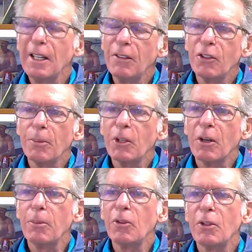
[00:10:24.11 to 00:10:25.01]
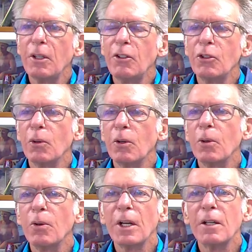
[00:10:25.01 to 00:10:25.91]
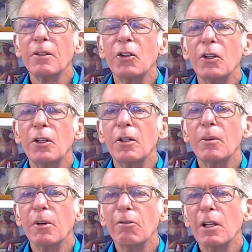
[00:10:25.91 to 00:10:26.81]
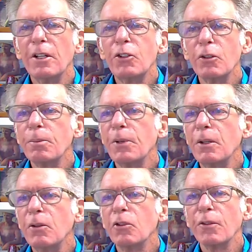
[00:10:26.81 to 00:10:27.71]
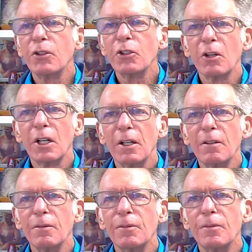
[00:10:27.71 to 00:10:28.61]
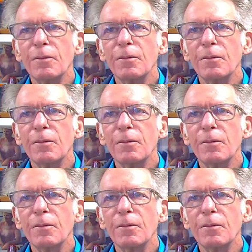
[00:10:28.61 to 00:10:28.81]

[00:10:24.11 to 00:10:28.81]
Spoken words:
and sometimes the short corner, but really shouldn't be used on the shotgun.